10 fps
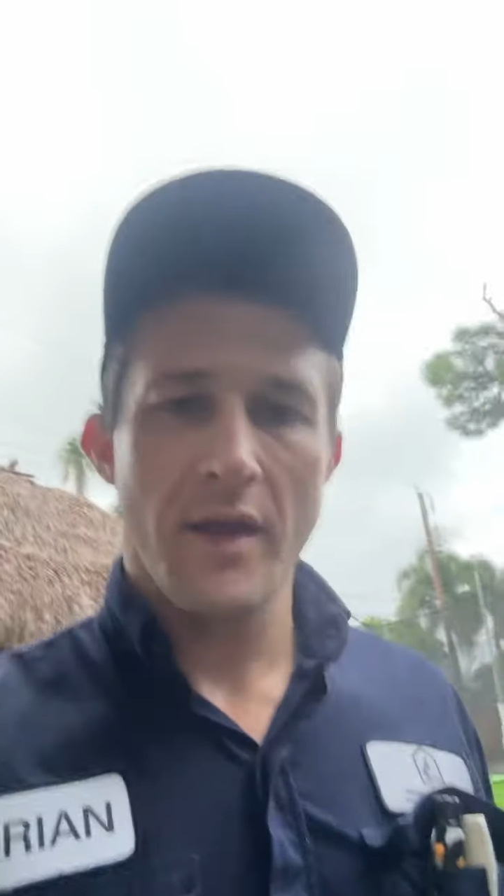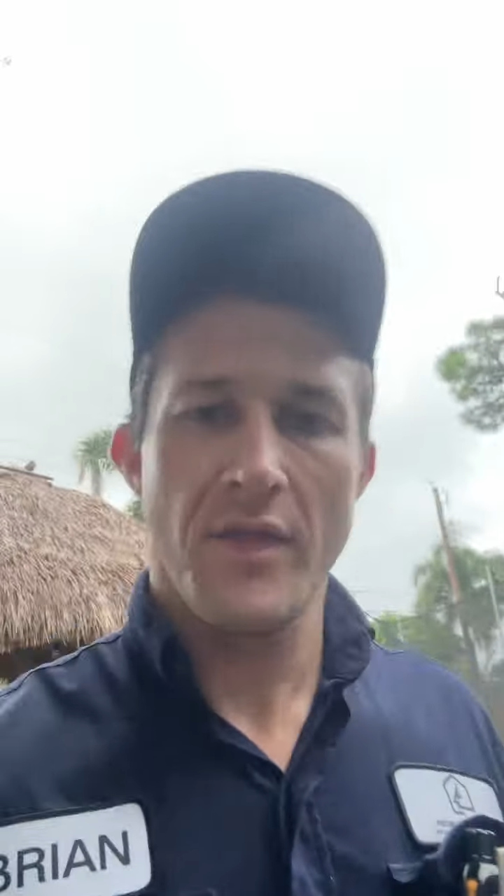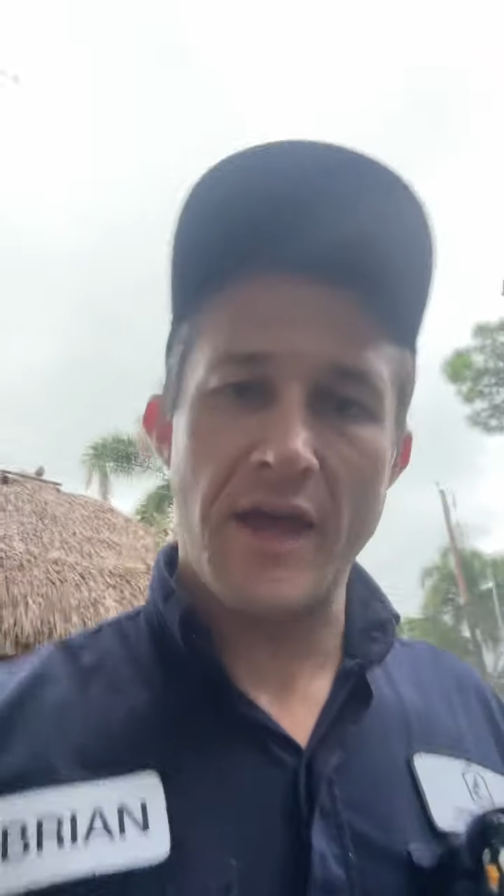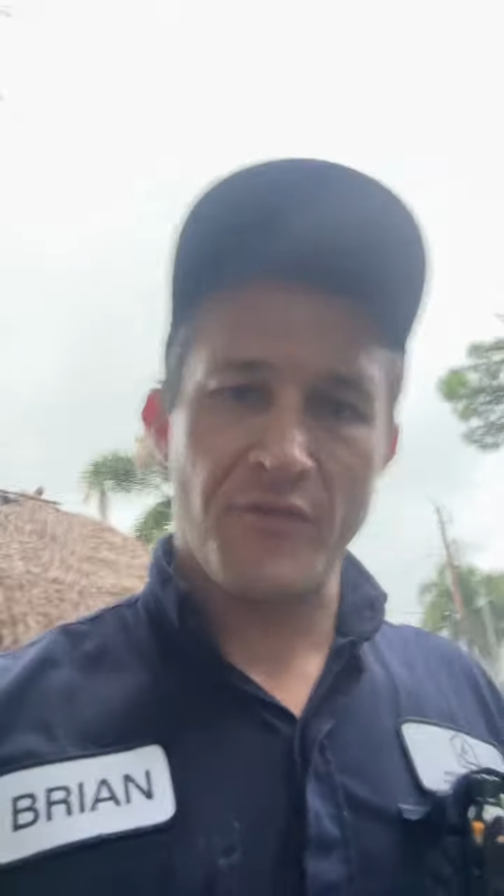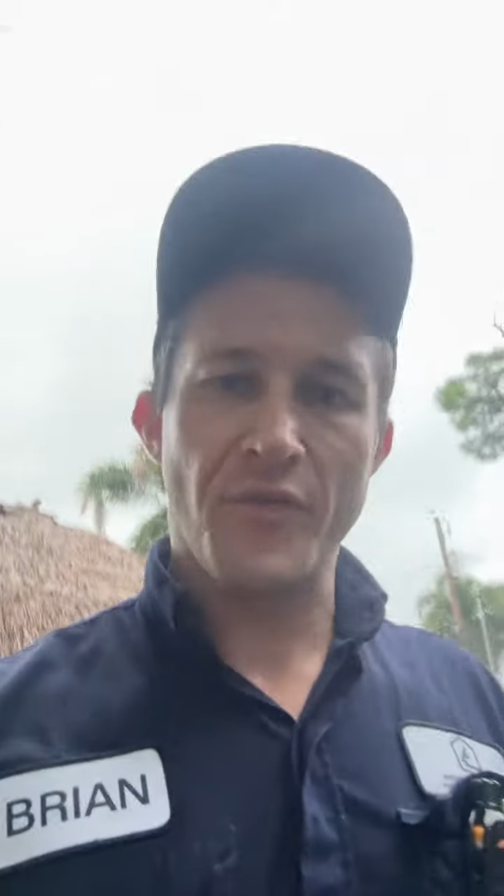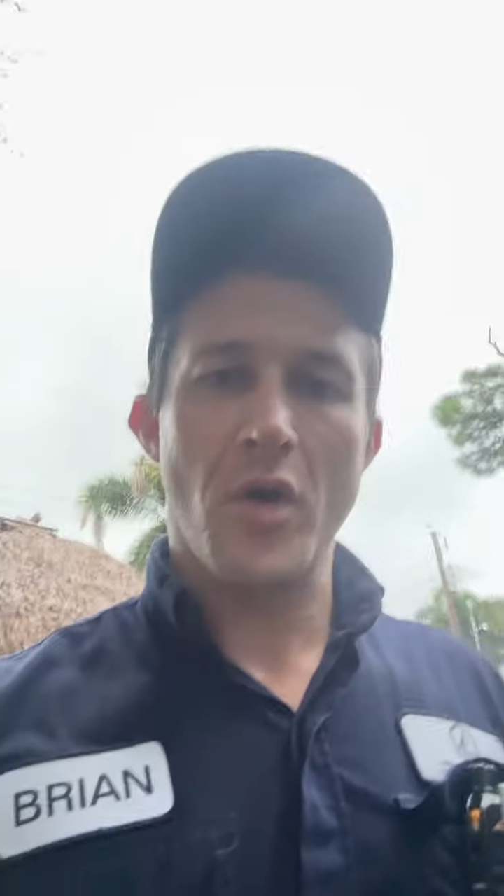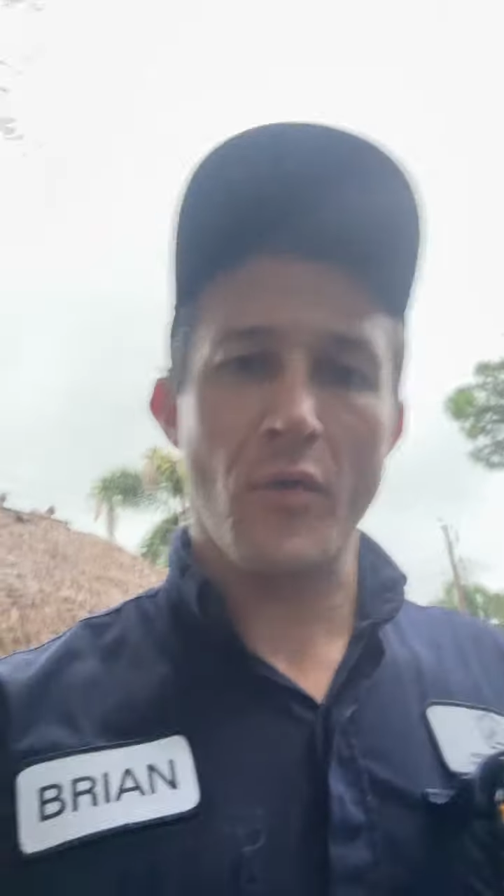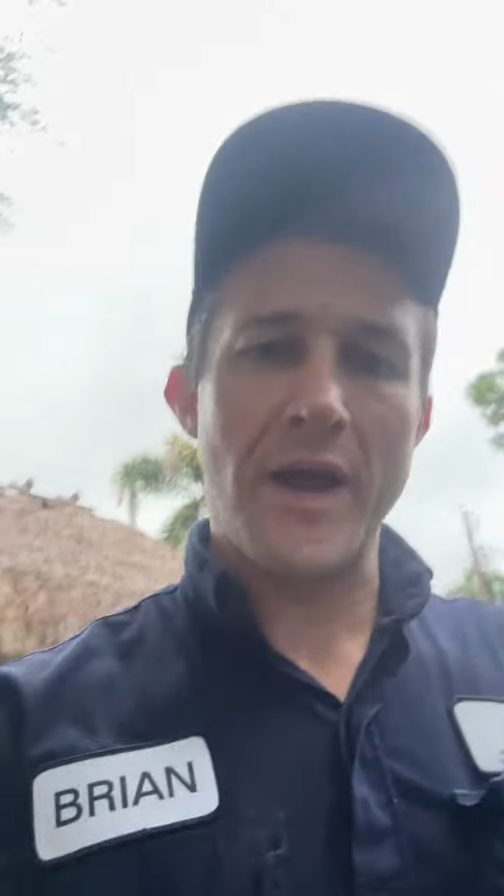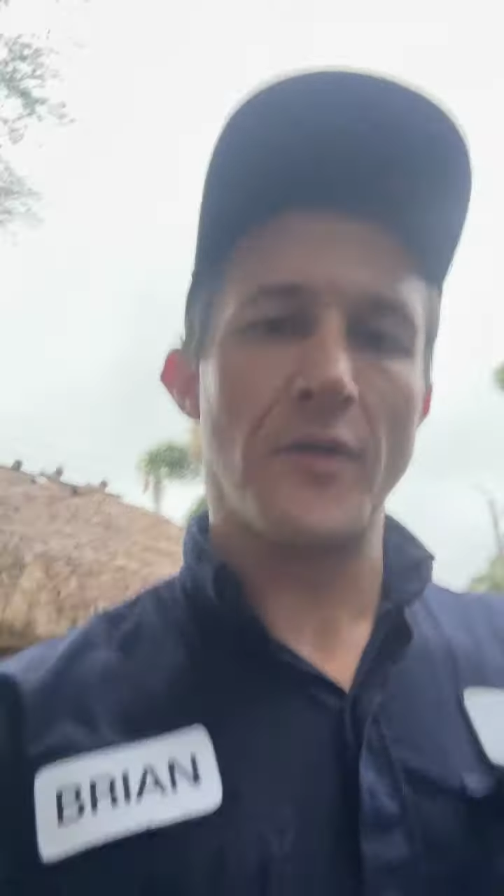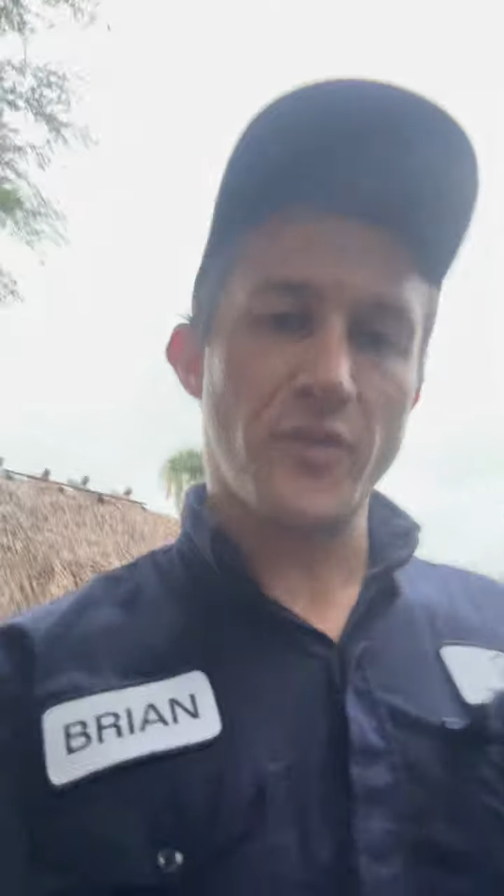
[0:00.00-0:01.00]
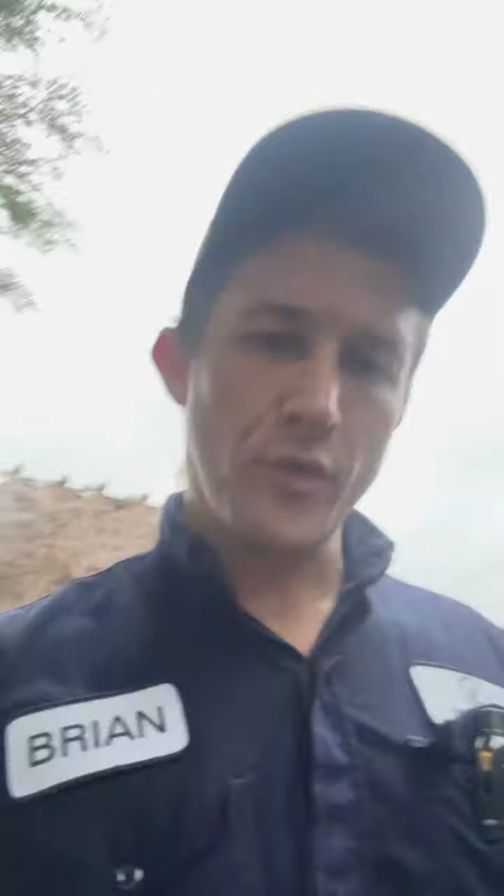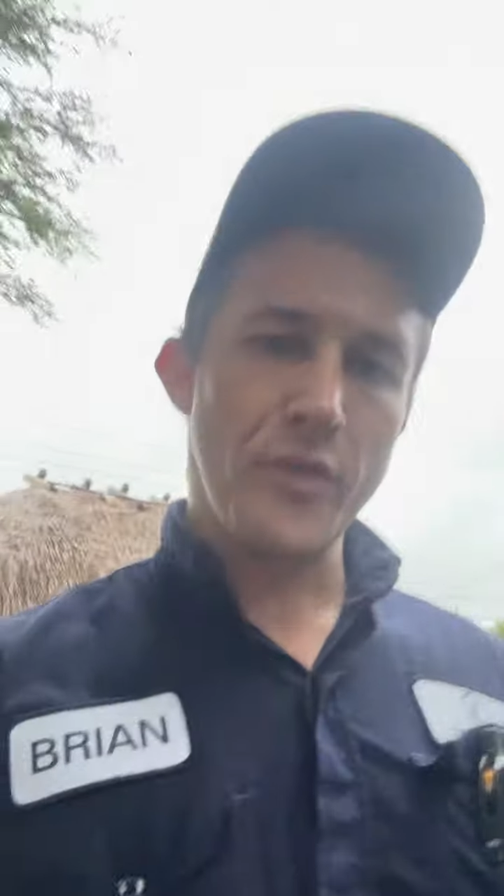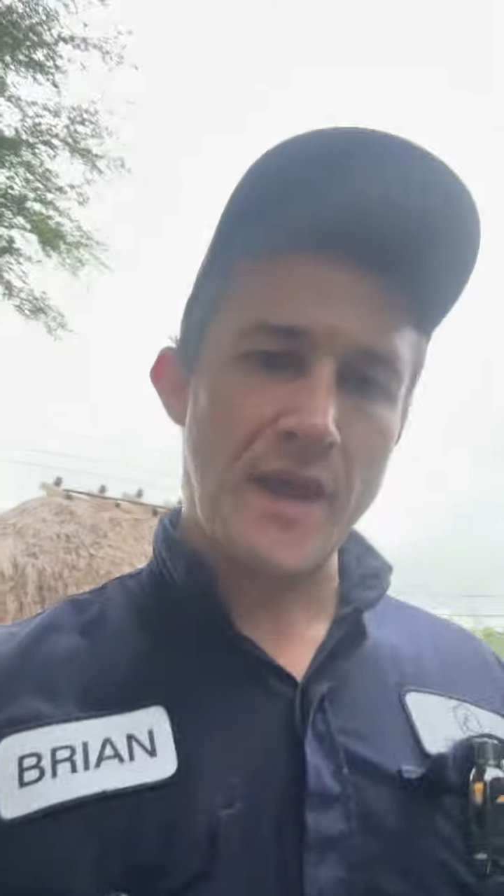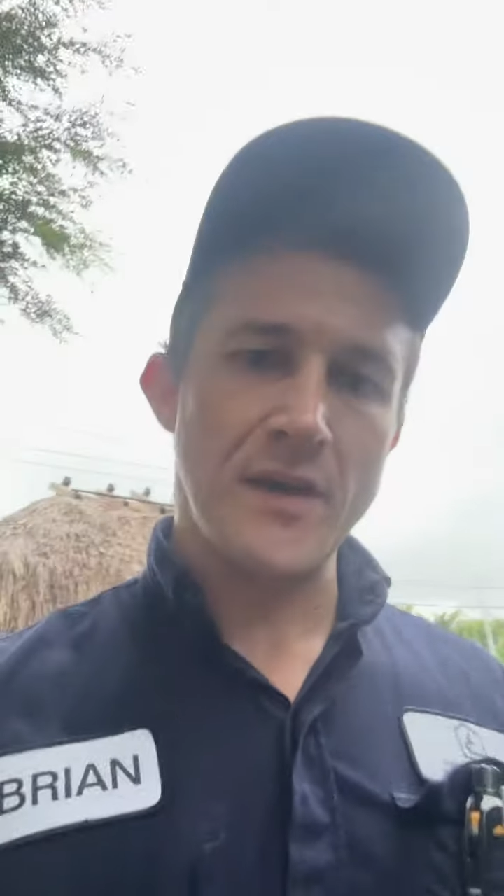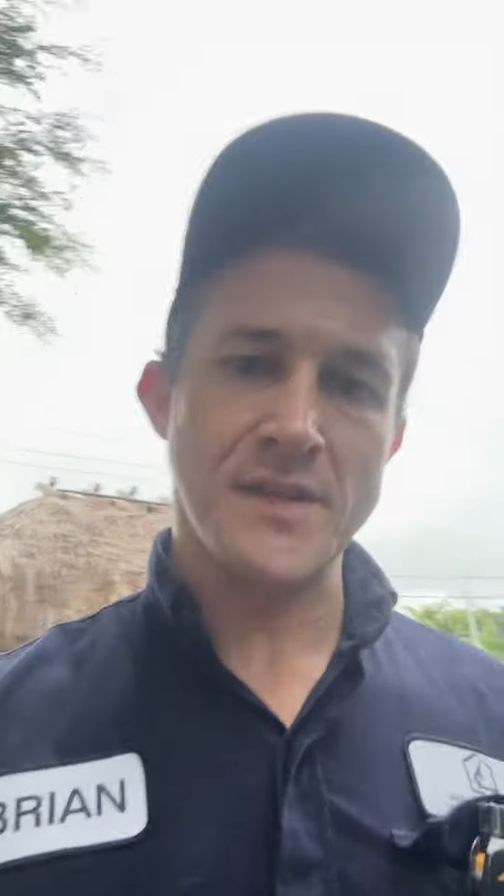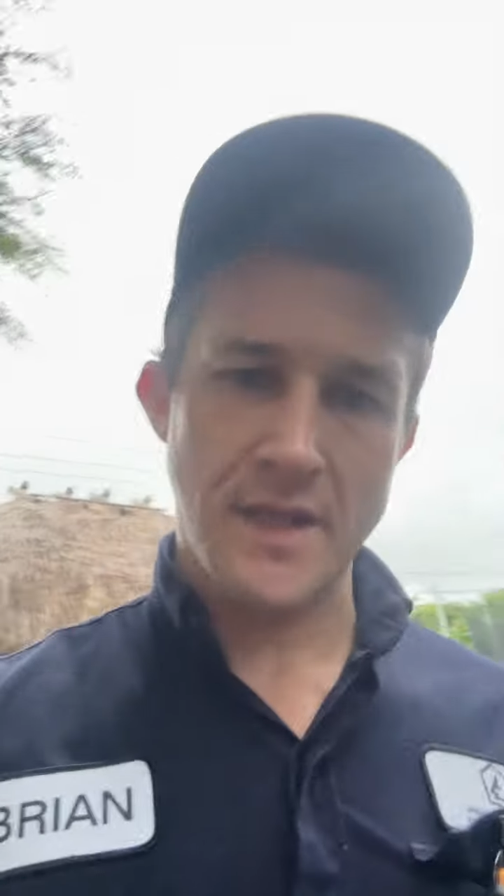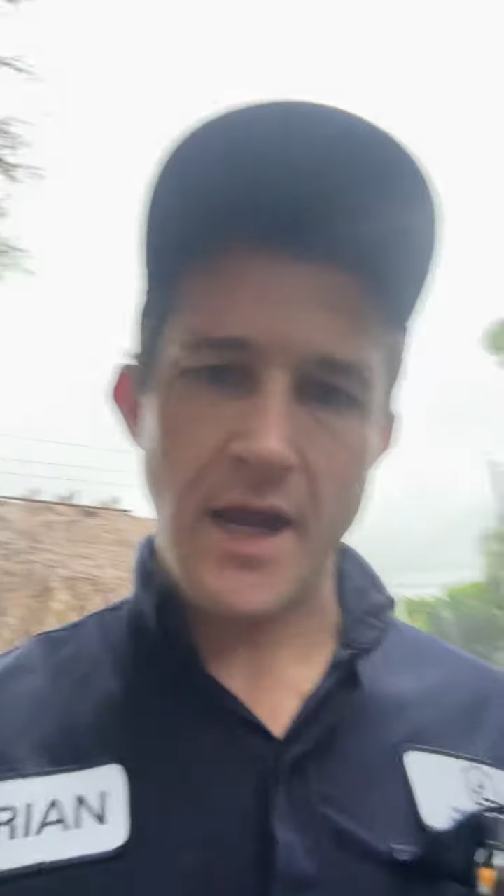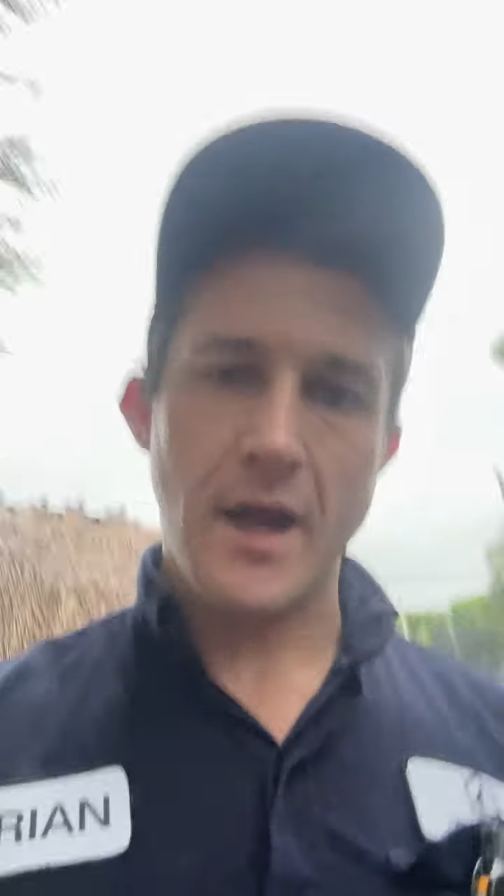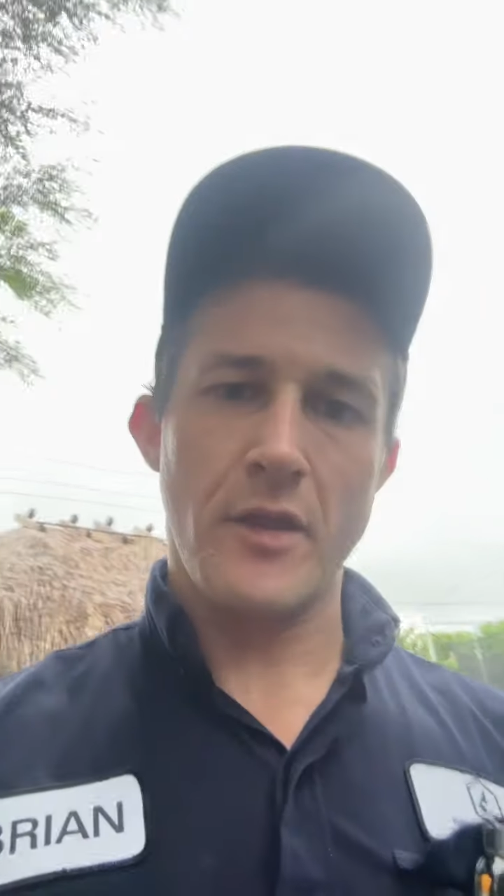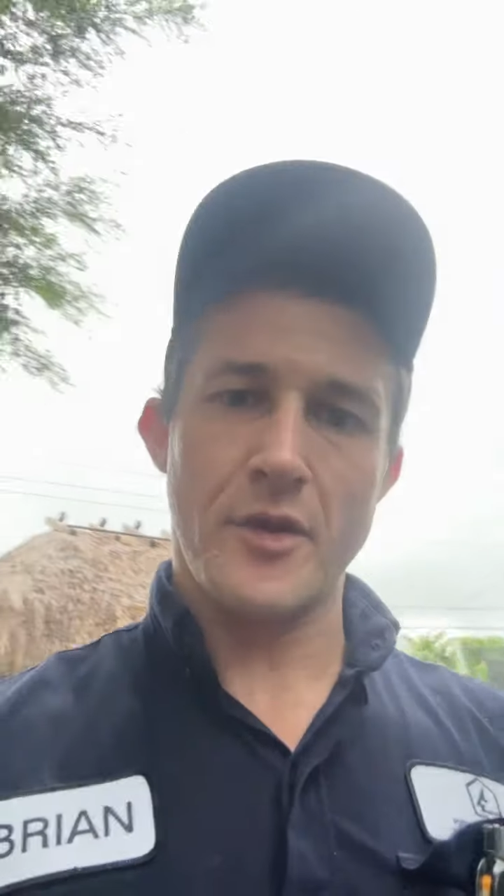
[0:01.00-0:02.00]
that for around
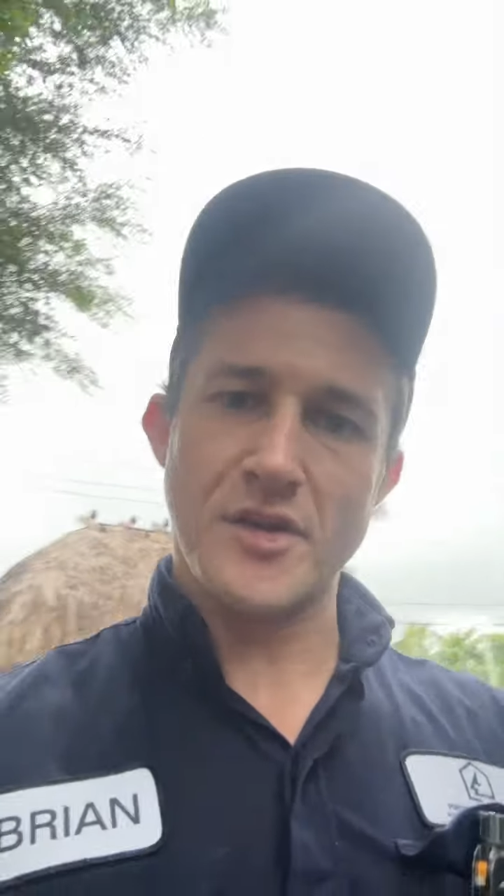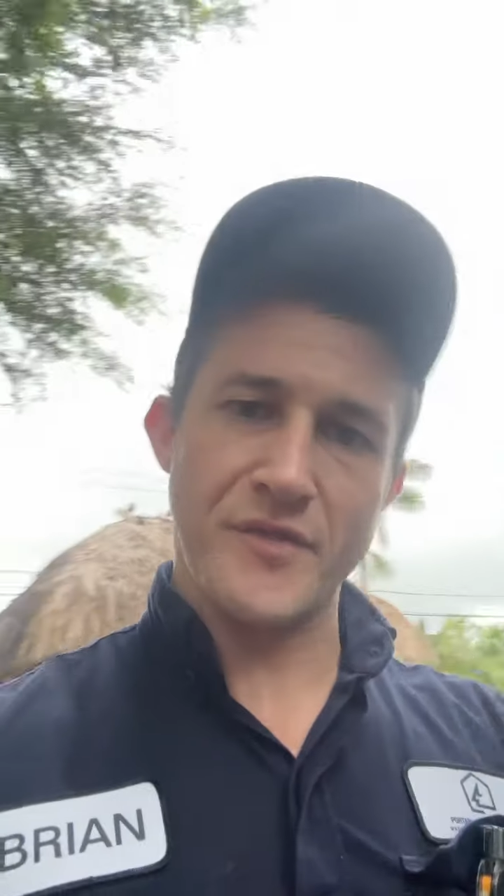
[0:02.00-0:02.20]
$2,000